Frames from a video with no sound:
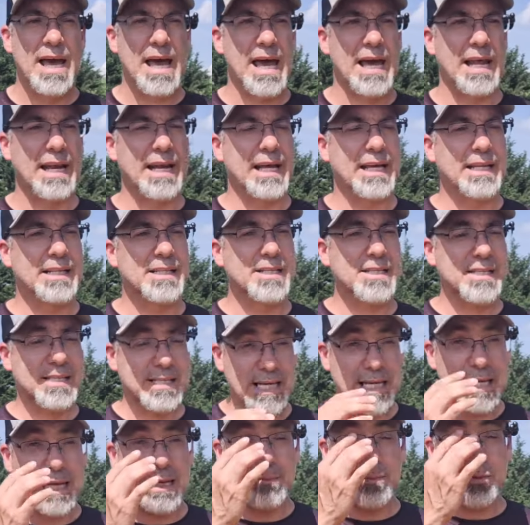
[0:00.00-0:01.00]
And it
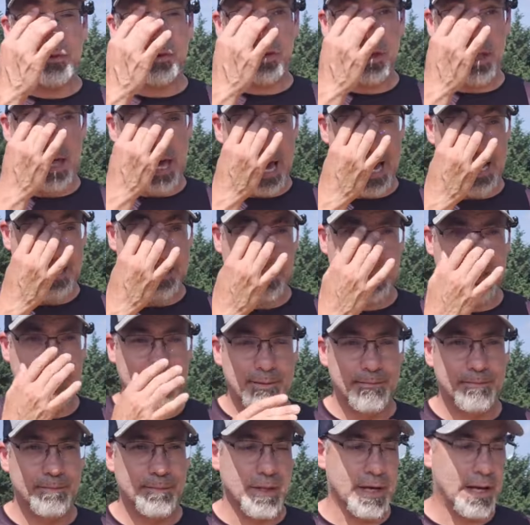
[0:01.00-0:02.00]
seems that,
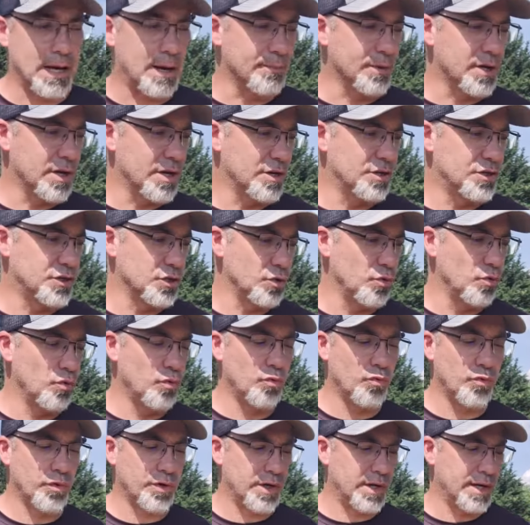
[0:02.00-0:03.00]
and I'm going to
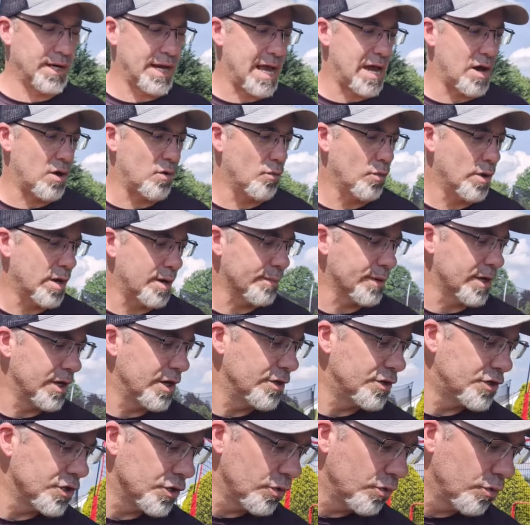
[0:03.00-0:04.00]
do now, what I'm
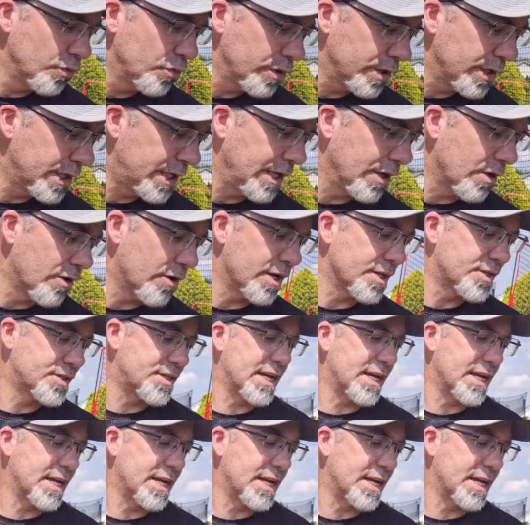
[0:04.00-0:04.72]
going to do here in a